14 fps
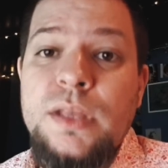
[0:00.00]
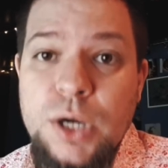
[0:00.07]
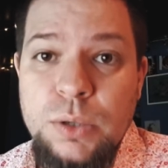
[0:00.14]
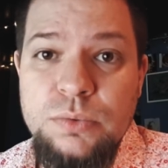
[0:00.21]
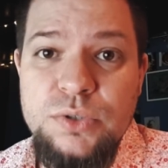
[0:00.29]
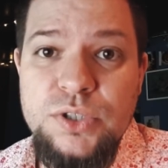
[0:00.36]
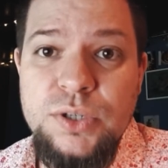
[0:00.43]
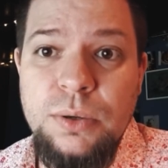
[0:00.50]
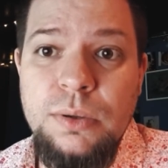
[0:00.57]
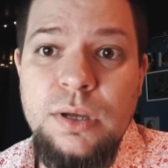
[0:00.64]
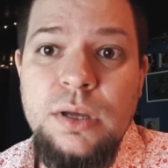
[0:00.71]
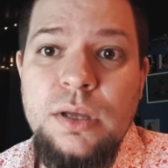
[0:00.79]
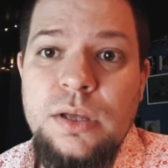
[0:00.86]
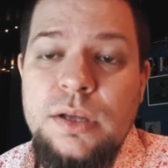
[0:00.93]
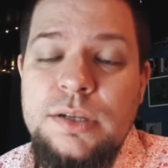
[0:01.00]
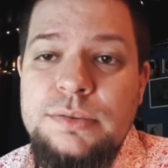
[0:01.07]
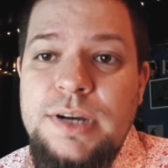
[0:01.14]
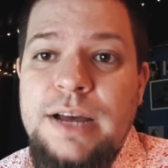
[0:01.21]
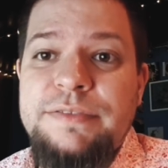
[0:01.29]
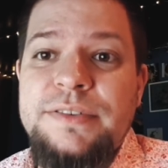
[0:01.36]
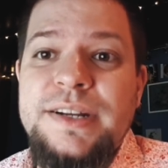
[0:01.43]
console
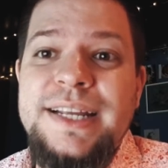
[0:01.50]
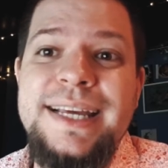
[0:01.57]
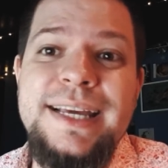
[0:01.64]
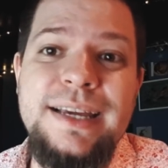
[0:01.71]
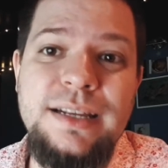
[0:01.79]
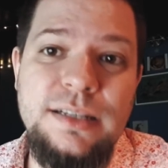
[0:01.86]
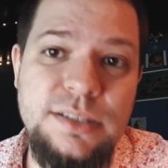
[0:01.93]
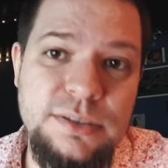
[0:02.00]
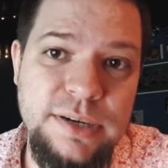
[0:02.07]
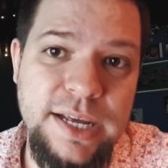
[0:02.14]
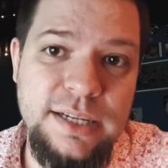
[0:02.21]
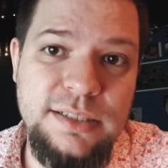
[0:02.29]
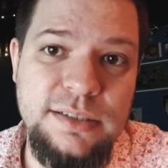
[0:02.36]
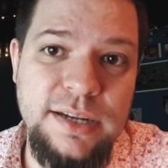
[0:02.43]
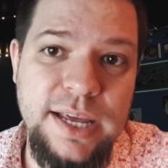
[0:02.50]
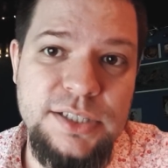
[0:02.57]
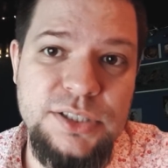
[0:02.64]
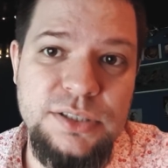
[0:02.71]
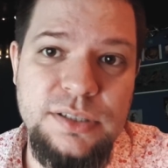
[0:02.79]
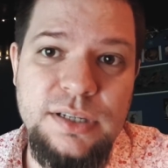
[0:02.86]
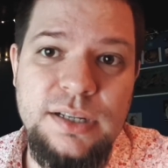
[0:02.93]
to have an internet
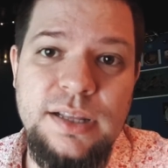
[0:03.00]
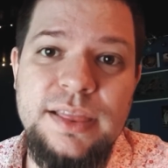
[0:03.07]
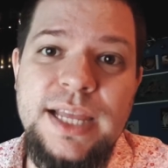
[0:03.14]
connection.